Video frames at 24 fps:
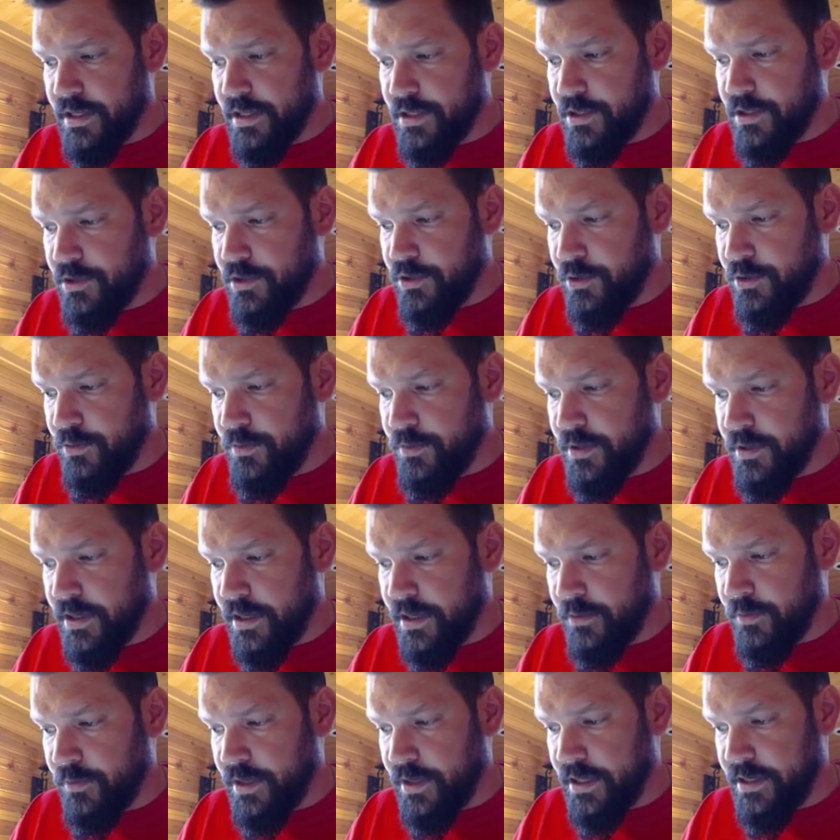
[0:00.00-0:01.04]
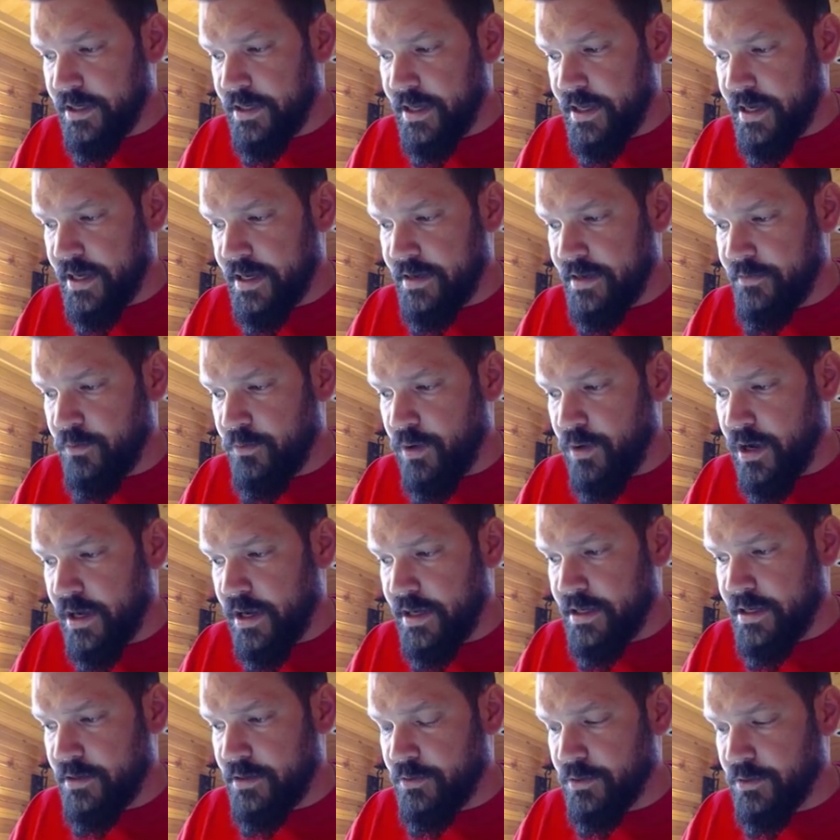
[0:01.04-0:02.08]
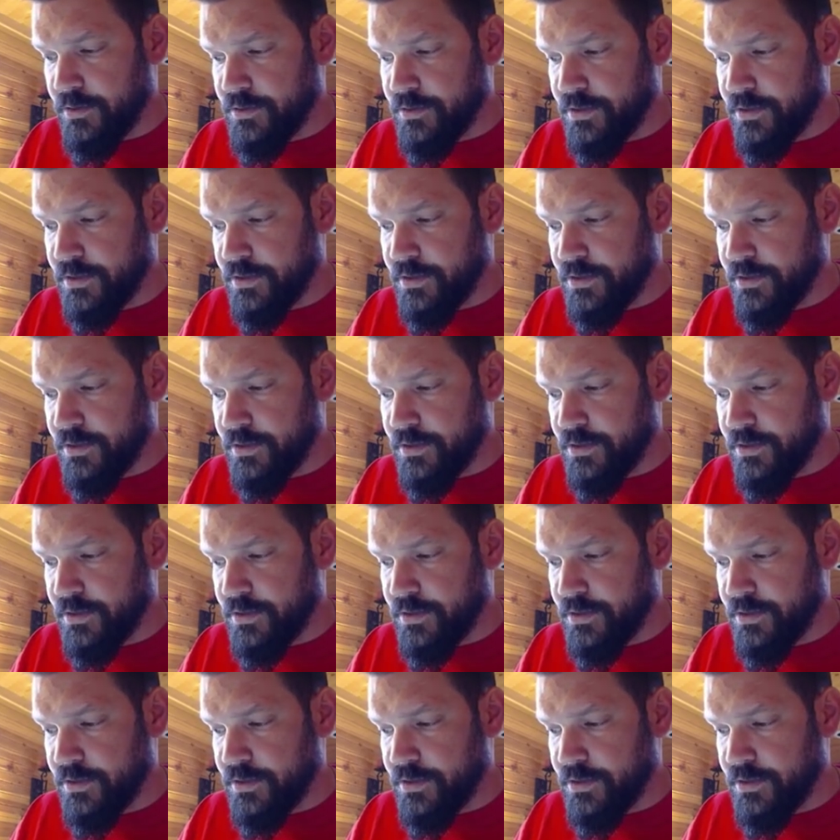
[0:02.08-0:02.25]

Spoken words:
quantity cubed, and we get -y